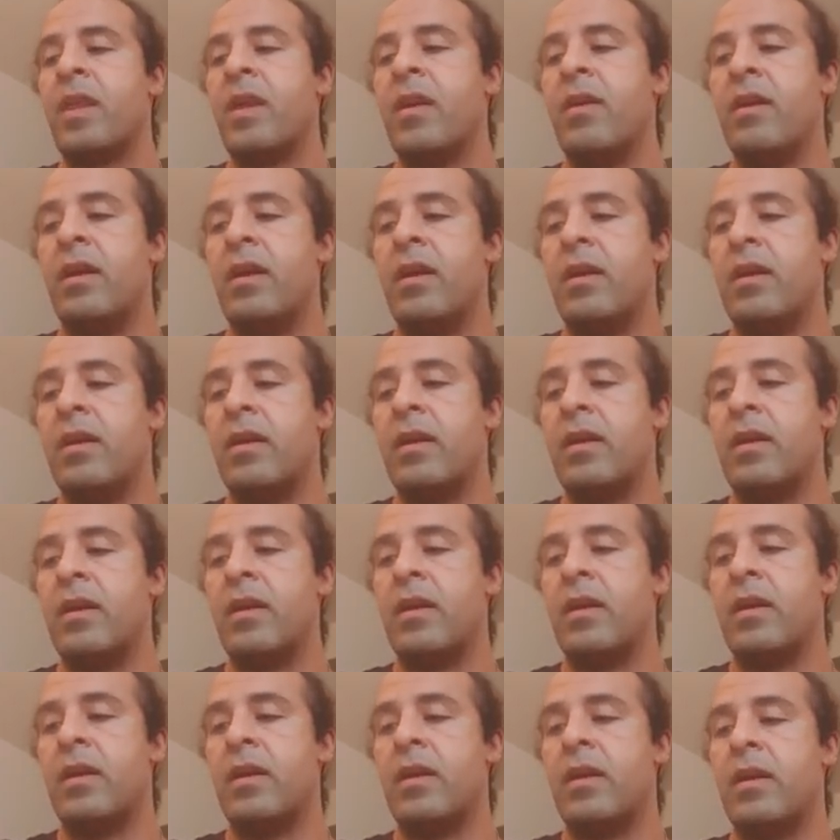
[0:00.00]

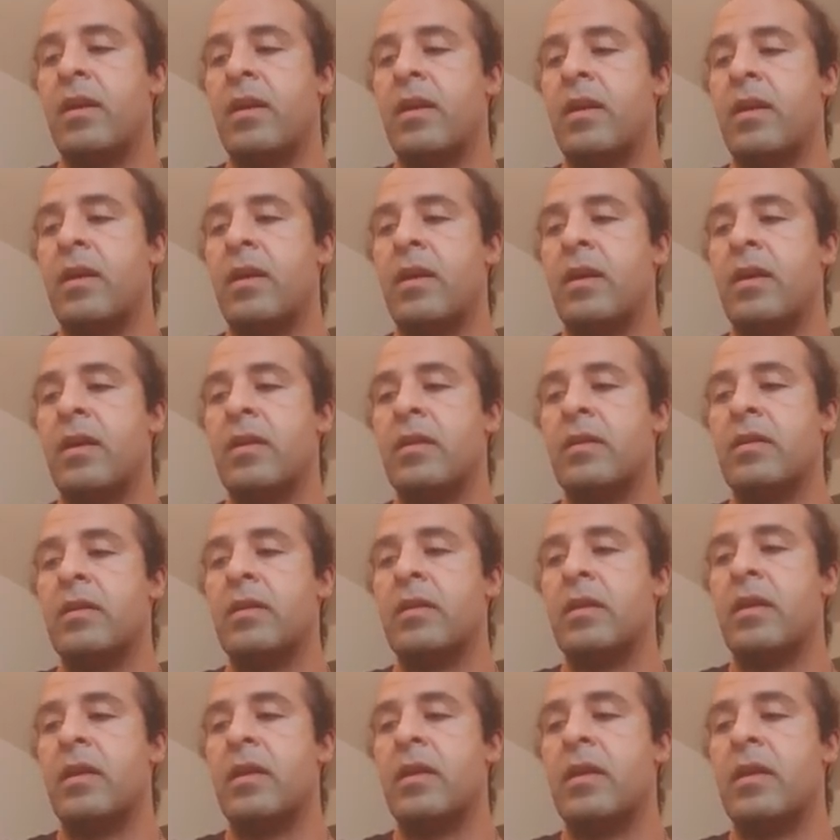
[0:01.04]

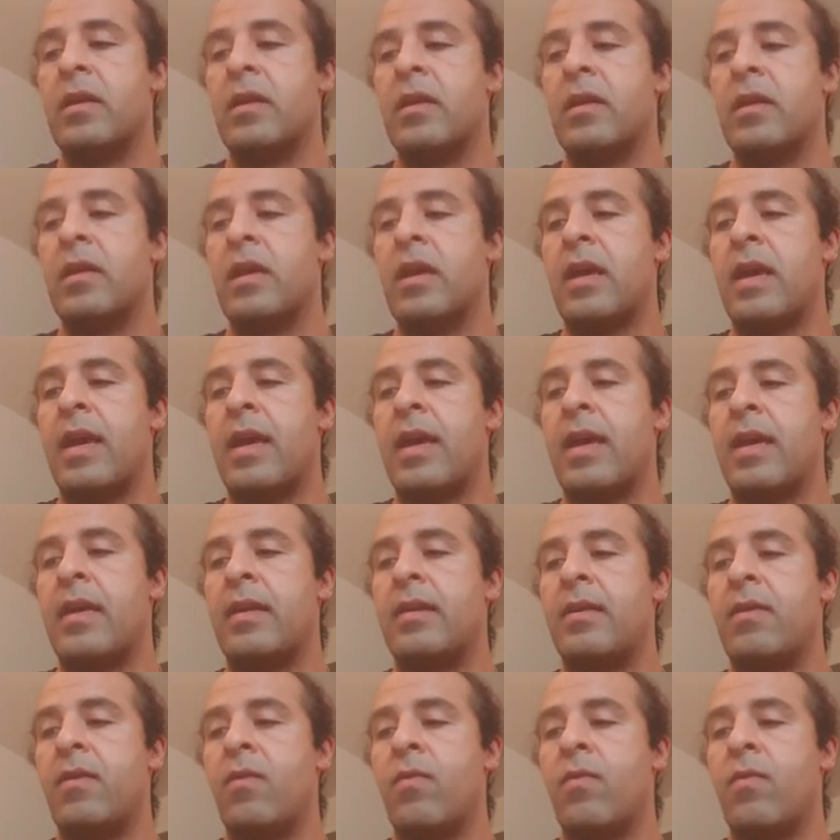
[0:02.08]
And